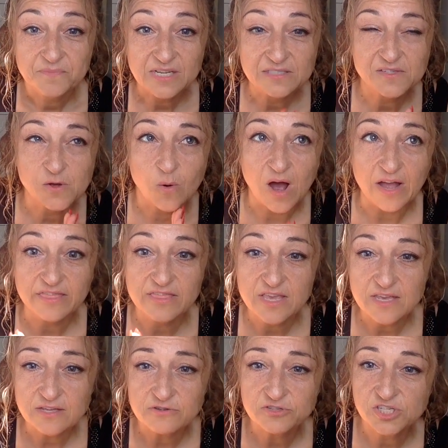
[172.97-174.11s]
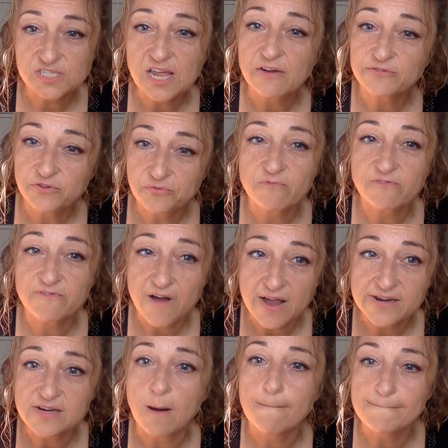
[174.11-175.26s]
So I think you just have to
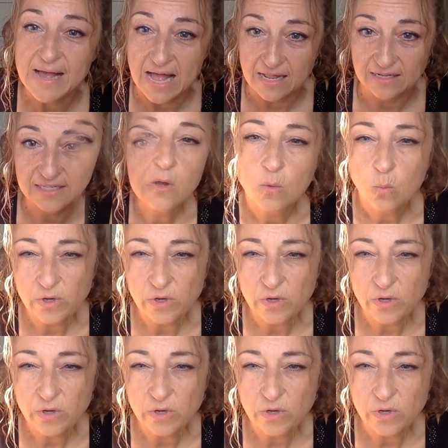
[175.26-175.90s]
find a balance.